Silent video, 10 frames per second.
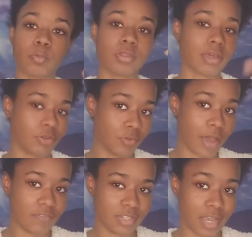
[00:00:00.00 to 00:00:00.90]
without you
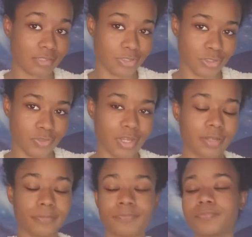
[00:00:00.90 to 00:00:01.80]
having to actually do that.
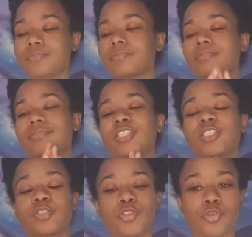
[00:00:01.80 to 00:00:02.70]

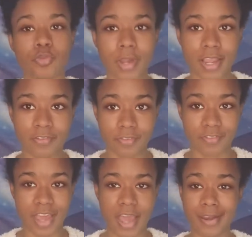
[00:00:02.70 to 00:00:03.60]
Great for
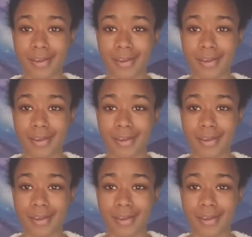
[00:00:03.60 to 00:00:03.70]
that.